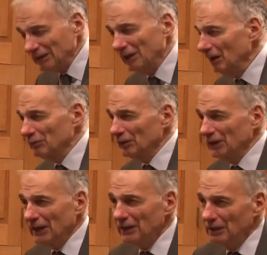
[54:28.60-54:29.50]
can never
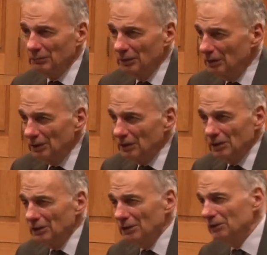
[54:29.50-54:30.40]
get him
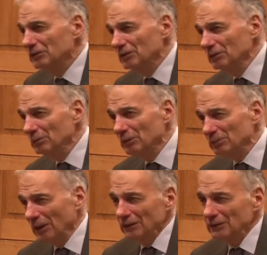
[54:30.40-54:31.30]
to
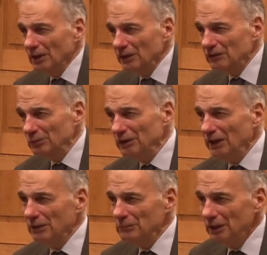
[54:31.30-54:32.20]
respond to us. We
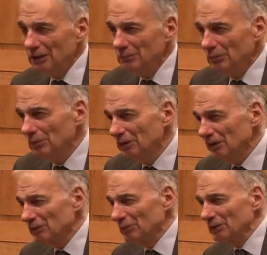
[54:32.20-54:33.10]
can't meet him. He
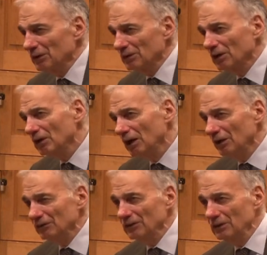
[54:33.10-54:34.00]
doesn't return the
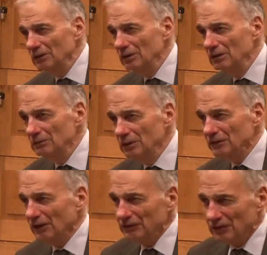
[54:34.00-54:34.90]
calls.
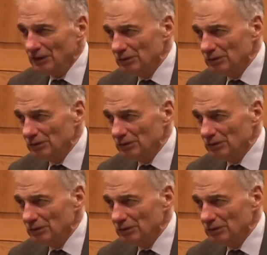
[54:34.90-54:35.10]
As I said